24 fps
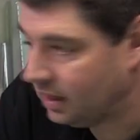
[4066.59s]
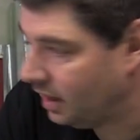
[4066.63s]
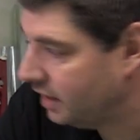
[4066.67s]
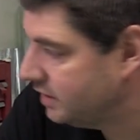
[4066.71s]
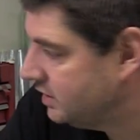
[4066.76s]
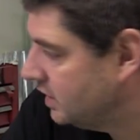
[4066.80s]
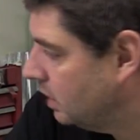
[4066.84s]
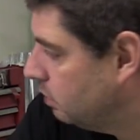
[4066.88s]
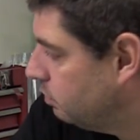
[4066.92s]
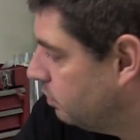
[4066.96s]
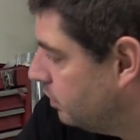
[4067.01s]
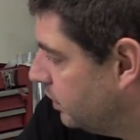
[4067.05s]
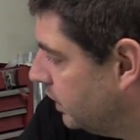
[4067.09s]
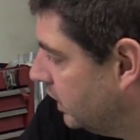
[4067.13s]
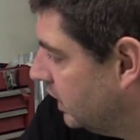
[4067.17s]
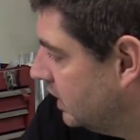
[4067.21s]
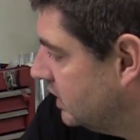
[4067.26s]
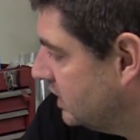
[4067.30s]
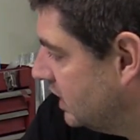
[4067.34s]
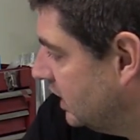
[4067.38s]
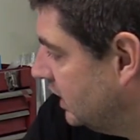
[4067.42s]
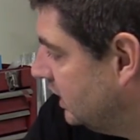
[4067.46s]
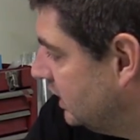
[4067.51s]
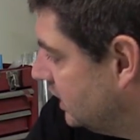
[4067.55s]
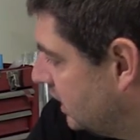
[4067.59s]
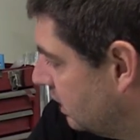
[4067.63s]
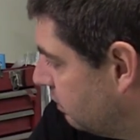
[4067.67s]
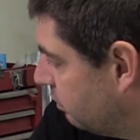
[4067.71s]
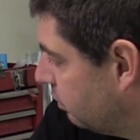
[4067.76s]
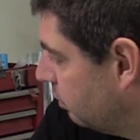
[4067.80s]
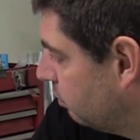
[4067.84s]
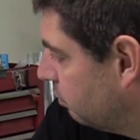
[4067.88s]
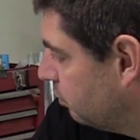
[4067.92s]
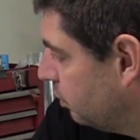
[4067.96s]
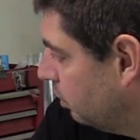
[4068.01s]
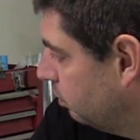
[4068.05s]
I don't think it's any
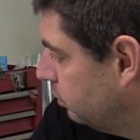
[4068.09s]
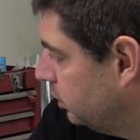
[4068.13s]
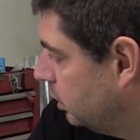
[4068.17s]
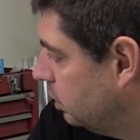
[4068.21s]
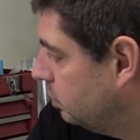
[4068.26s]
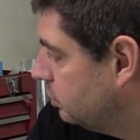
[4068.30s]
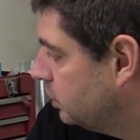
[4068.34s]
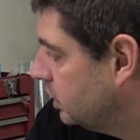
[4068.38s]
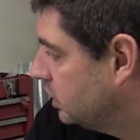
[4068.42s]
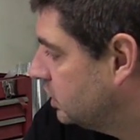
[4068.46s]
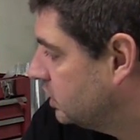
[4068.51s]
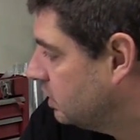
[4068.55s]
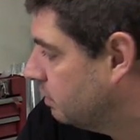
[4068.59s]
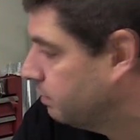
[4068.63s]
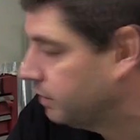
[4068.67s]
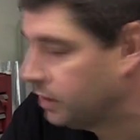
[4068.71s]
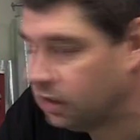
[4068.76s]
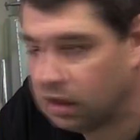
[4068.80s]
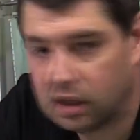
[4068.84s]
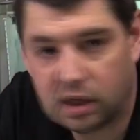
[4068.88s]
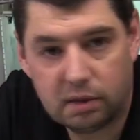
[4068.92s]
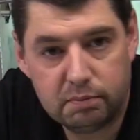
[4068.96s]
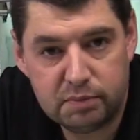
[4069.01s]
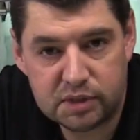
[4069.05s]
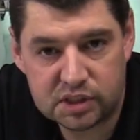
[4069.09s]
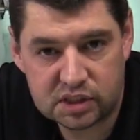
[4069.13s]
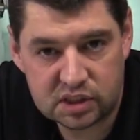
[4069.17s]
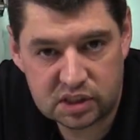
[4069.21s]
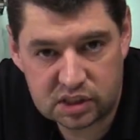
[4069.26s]
different from using something like a Mr.